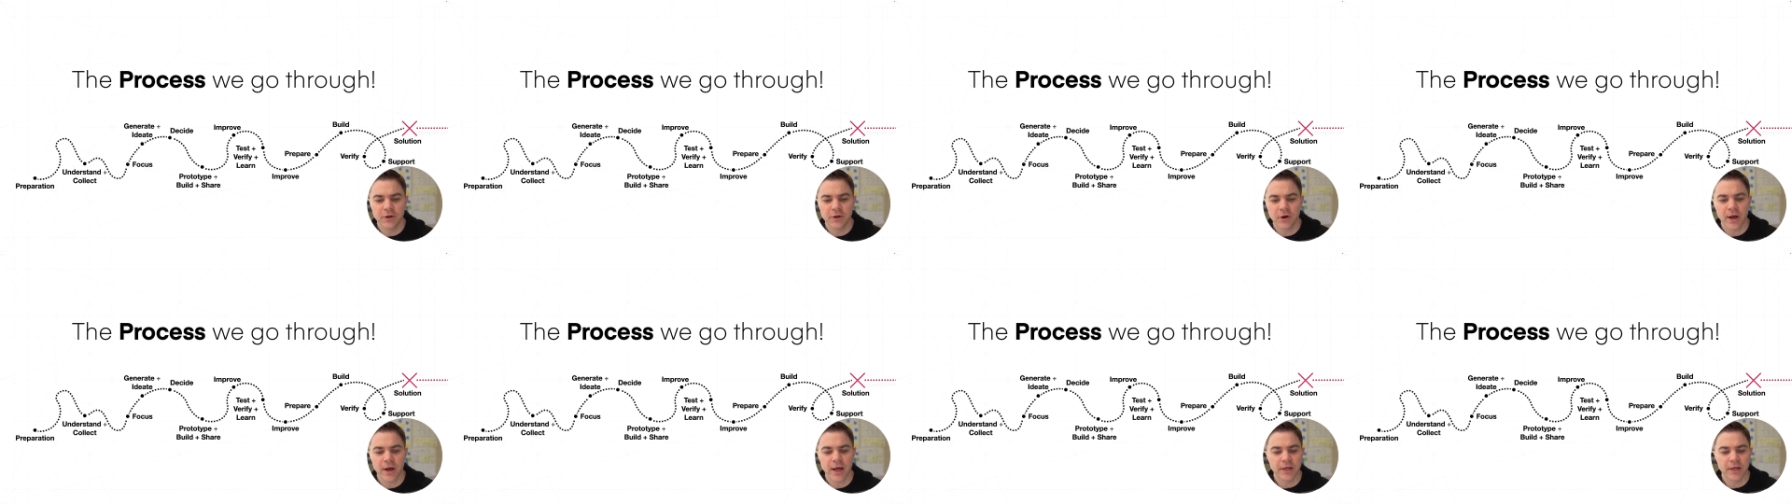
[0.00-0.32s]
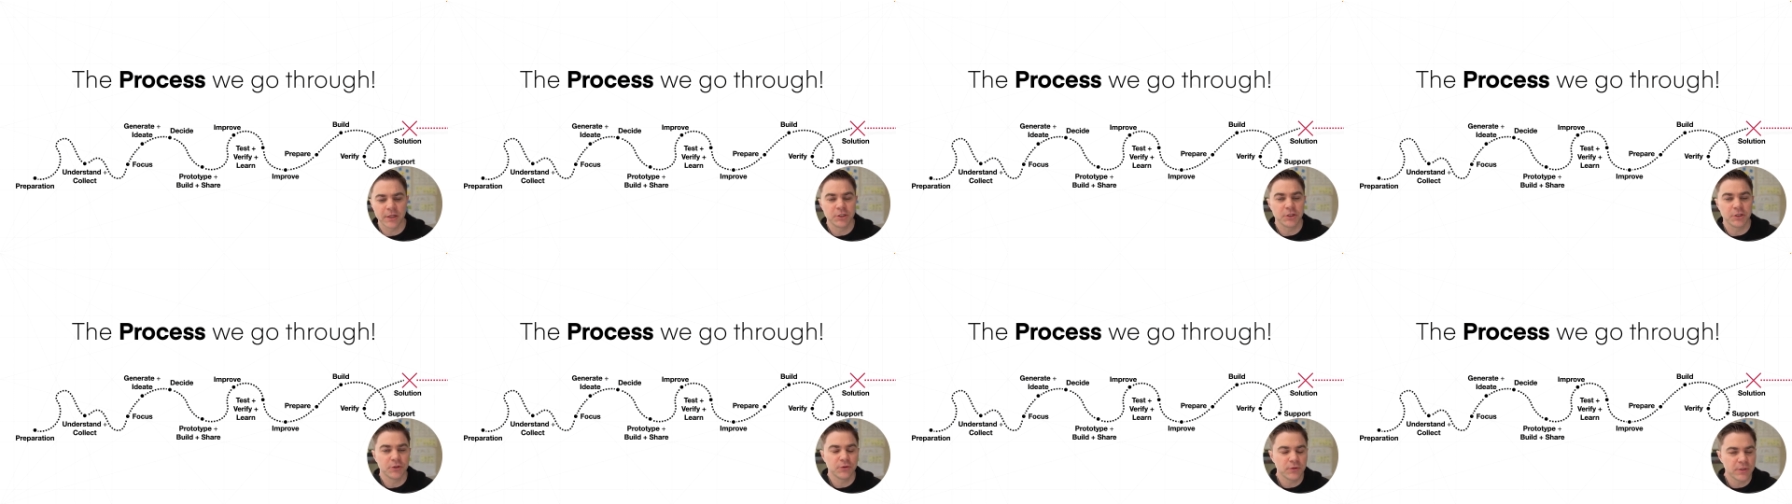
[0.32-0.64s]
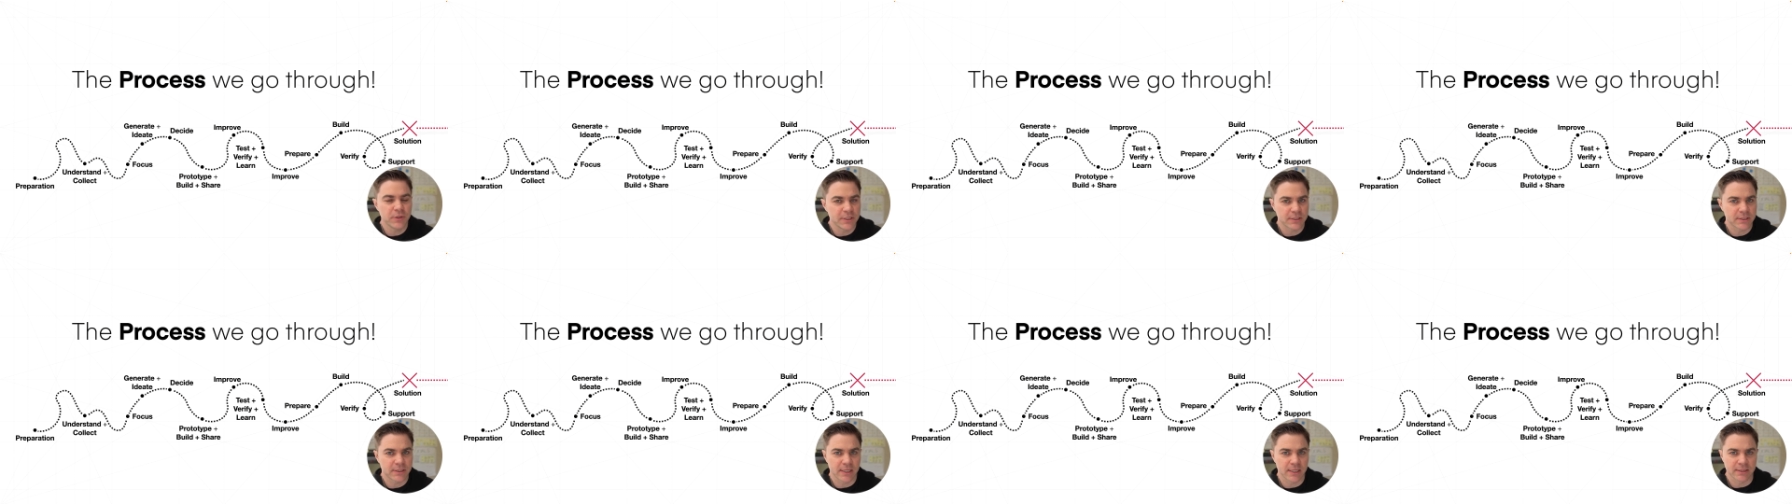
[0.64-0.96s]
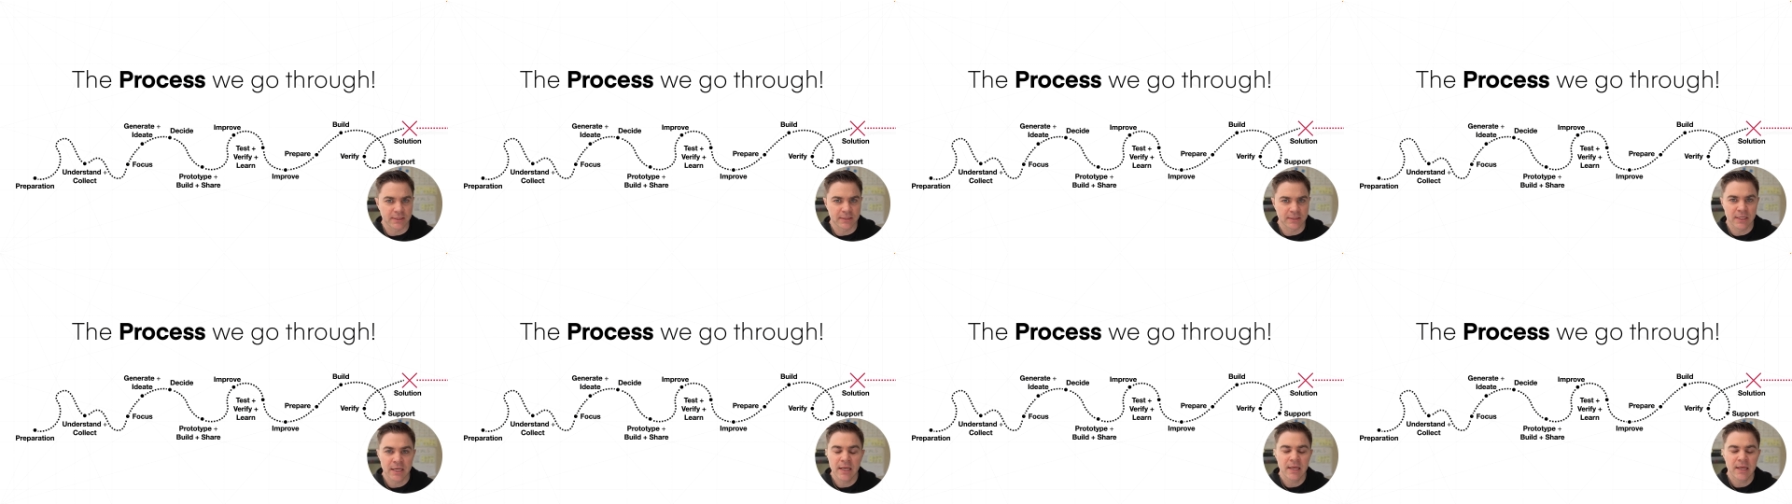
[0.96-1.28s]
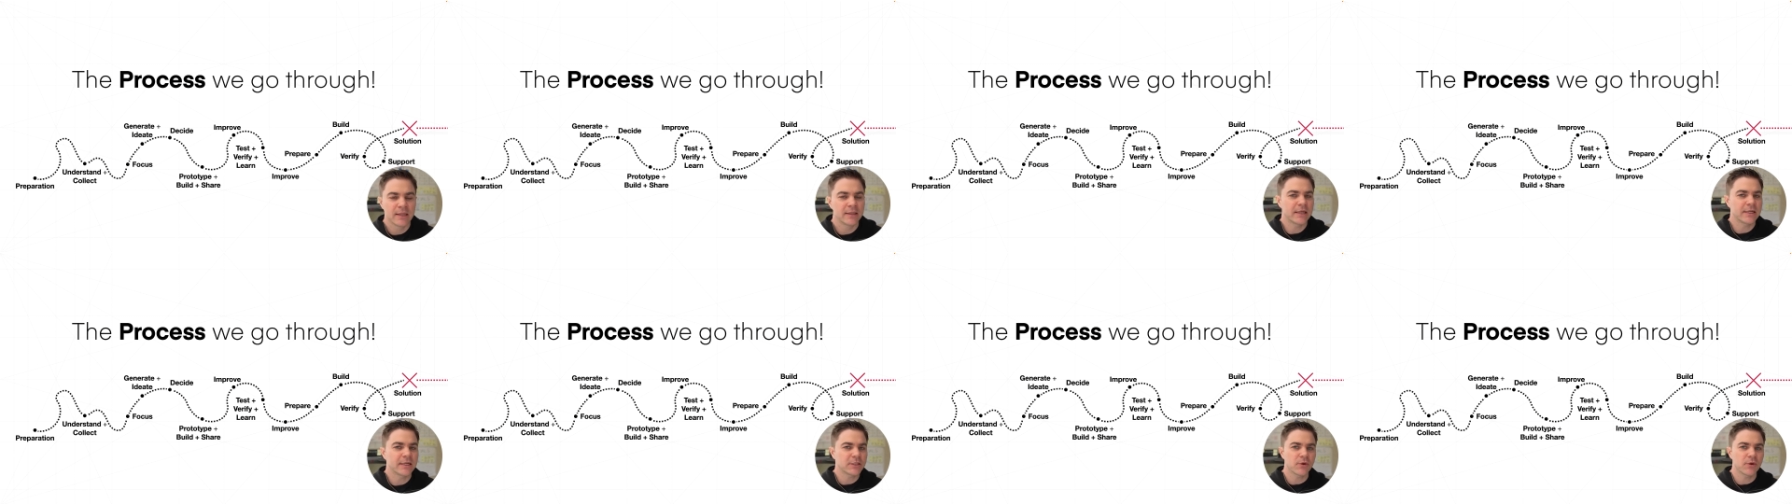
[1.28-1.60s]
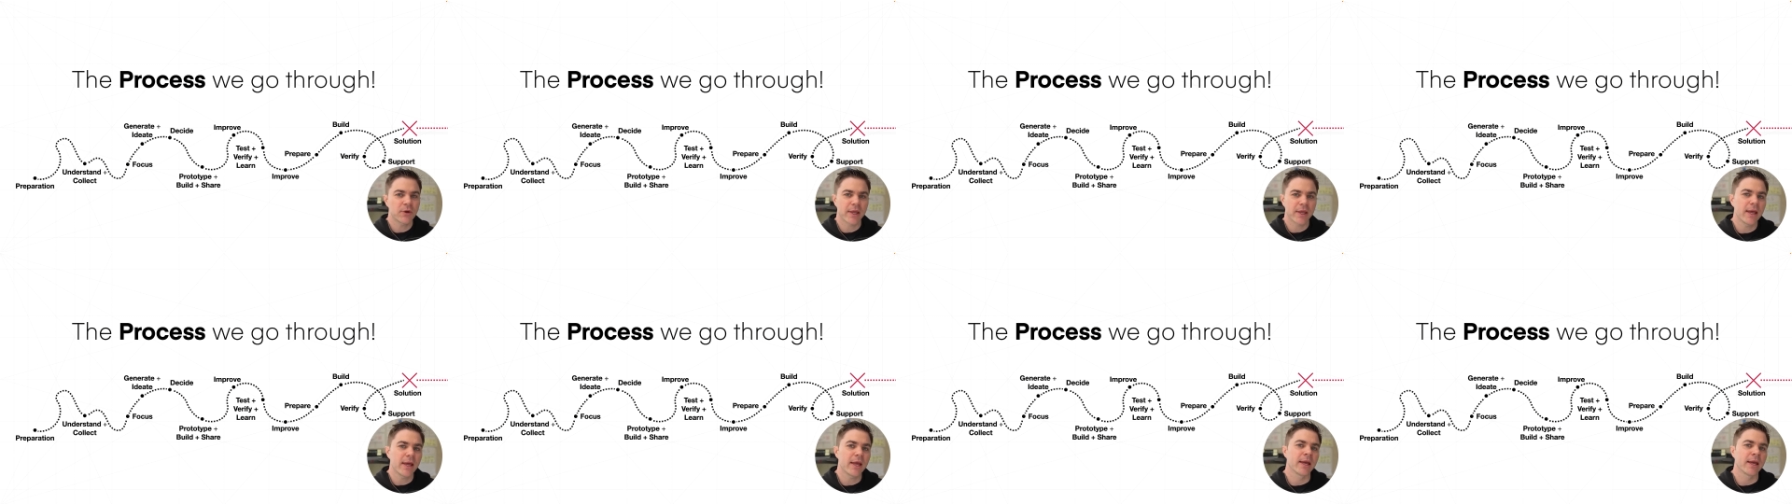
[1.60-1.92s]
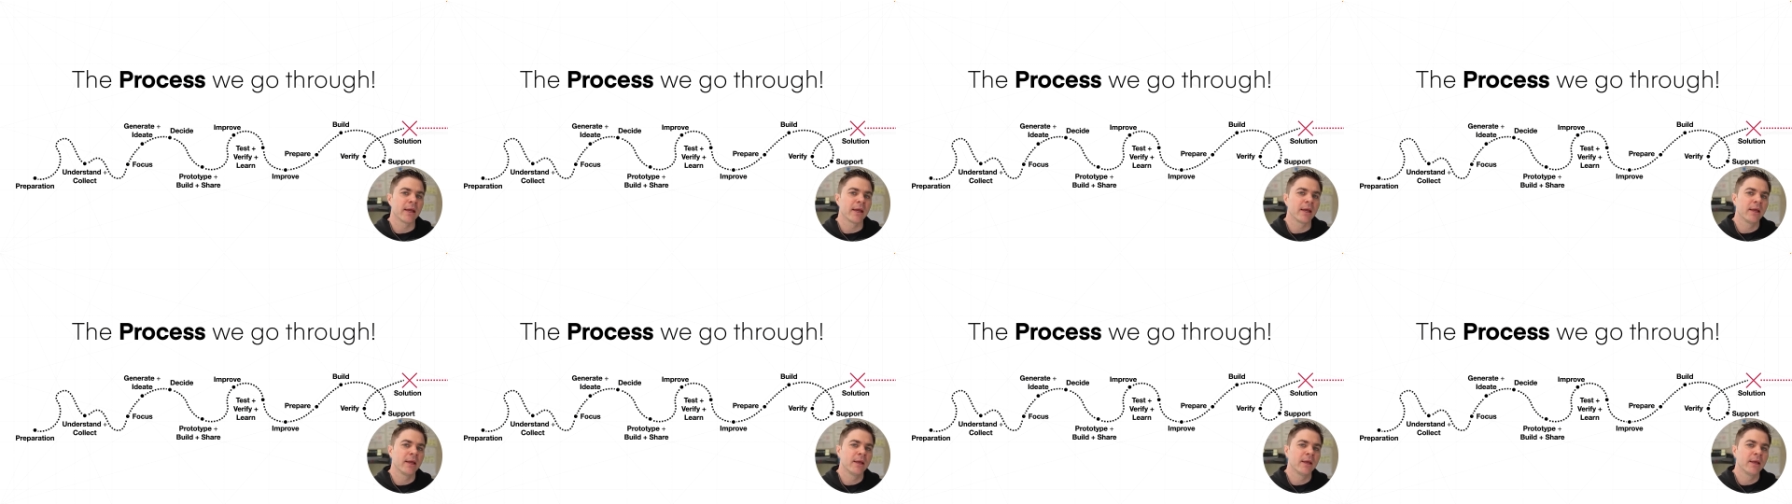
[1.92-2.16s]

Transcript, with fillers: how to do these things that's okay